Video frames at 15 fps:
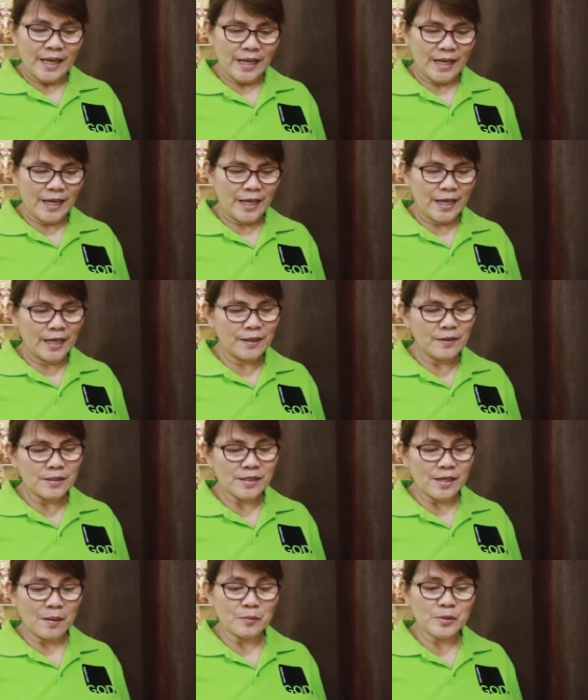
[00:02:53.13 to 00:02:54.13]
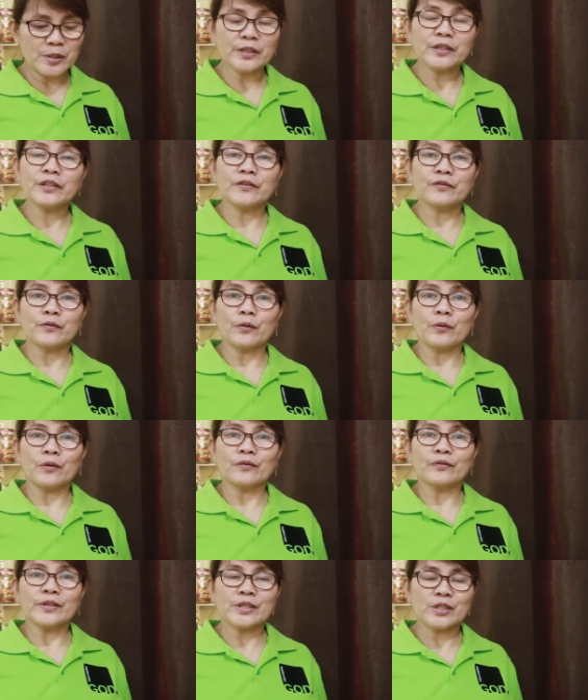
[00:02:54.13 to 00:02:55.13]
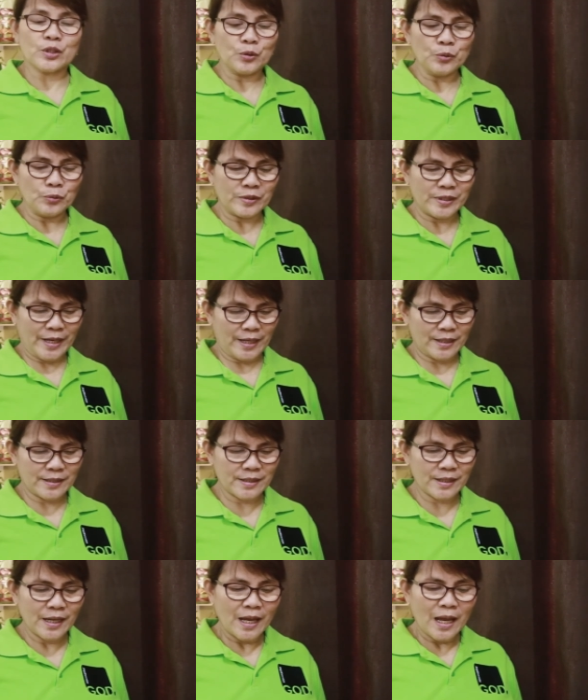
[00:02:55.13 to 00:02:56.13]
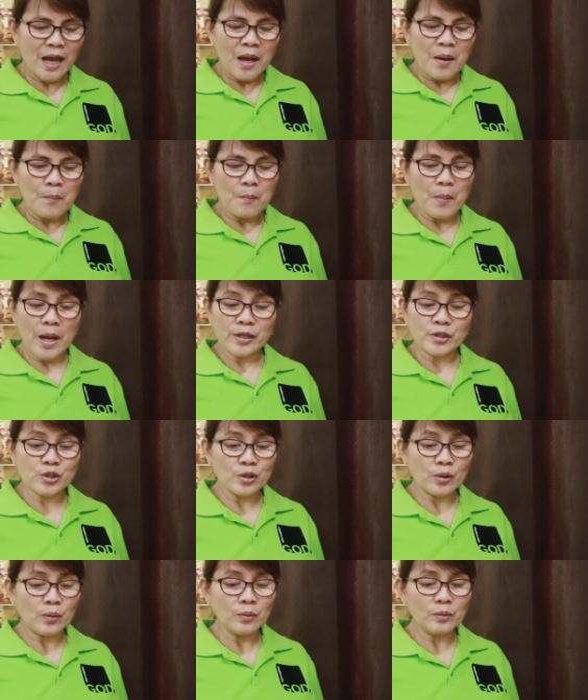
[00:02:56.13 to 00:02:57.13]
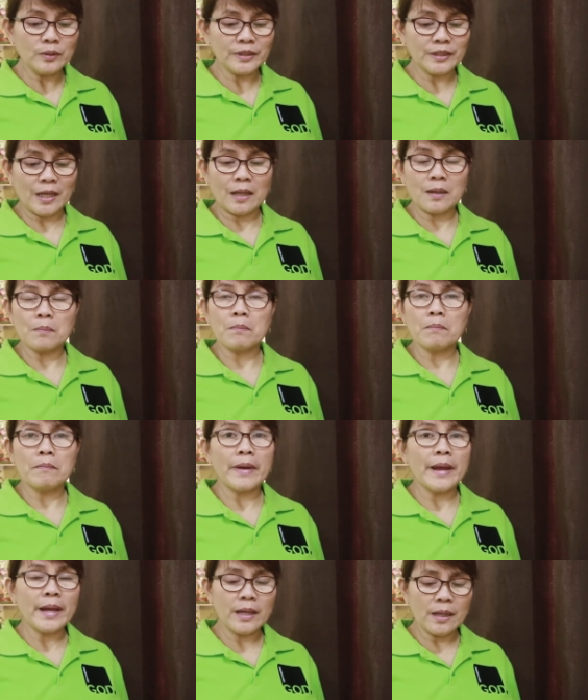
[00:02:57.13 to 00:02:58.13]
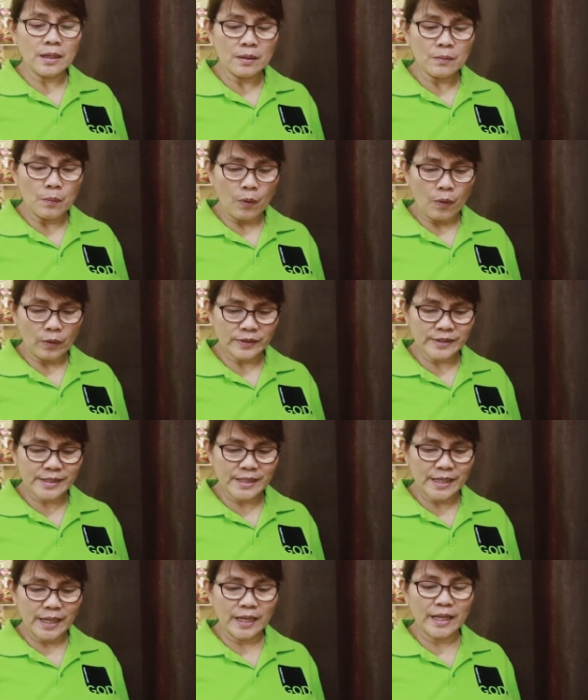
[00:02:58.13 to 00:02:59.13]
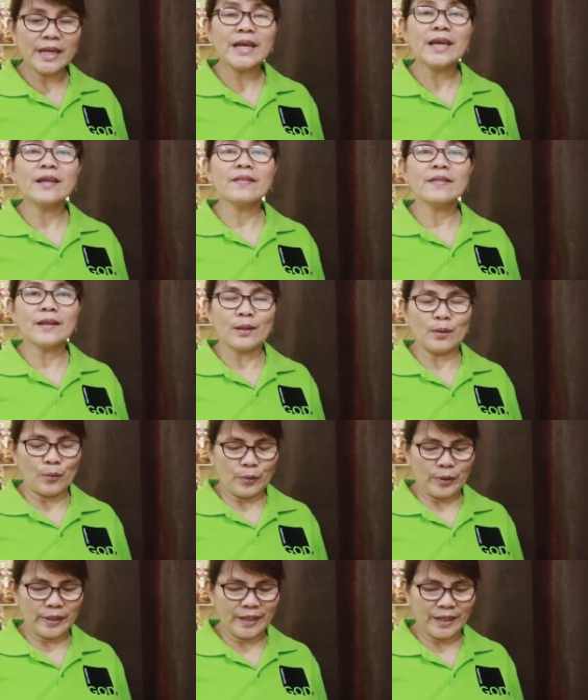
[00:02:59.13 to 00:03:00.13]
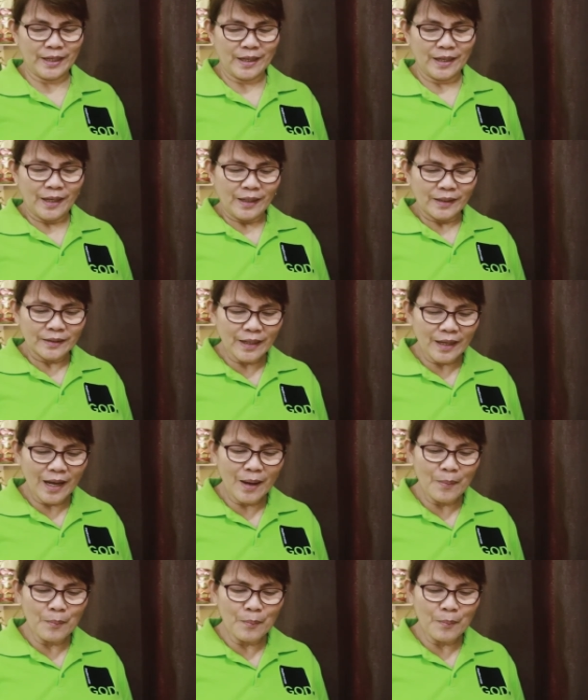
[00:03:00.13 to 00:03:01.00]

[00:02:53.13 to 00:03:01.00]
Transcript: and Psalms 34 verse 2 says, my soul shall make her boast in the Lord. The